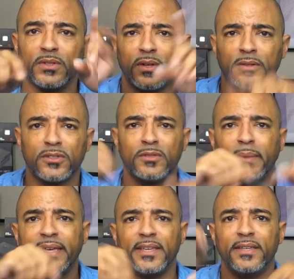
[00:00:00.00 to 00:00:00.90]
It's all
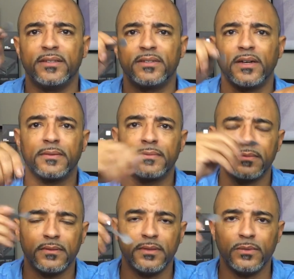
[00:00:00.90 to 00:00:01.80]
spiky and stuff.
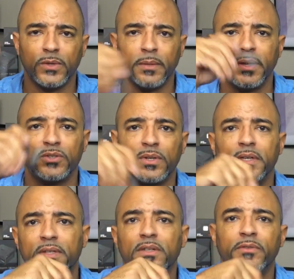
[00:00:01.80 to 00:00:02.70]
And you want to make sure
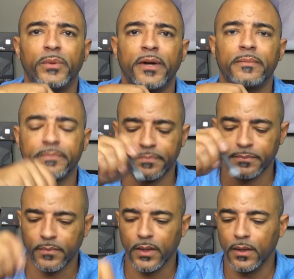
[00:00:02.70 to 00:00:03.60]
it gets everywhere.
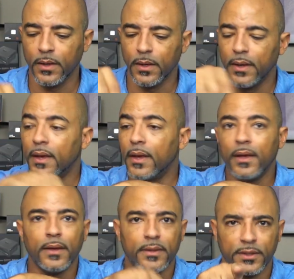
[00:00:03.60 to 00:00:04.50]

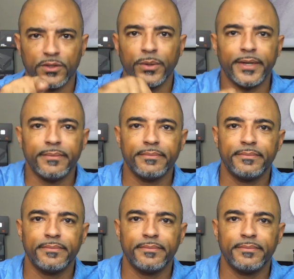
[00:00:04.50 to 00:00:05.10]
Let's do it.